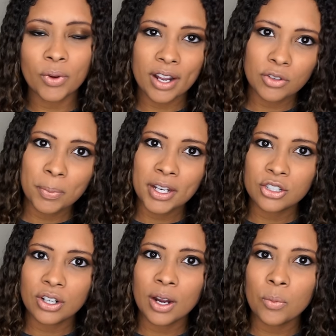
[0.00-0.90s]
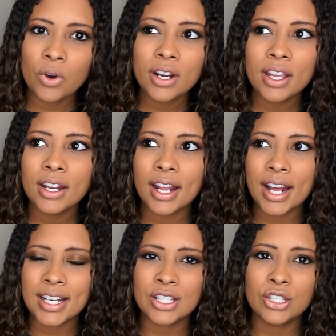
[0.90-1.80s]
whatever picture I wanted, and
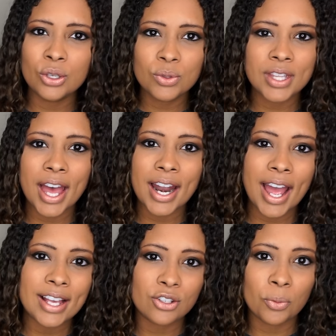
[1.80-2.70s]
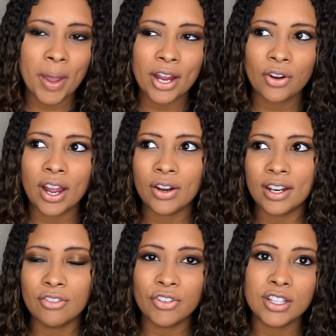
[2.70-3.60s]
I just used that as her background
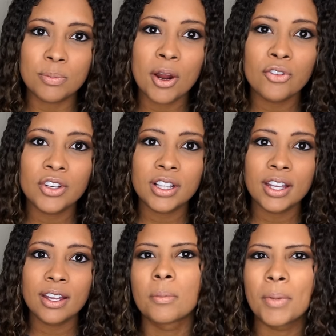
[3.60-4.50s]
and it fits perfectly.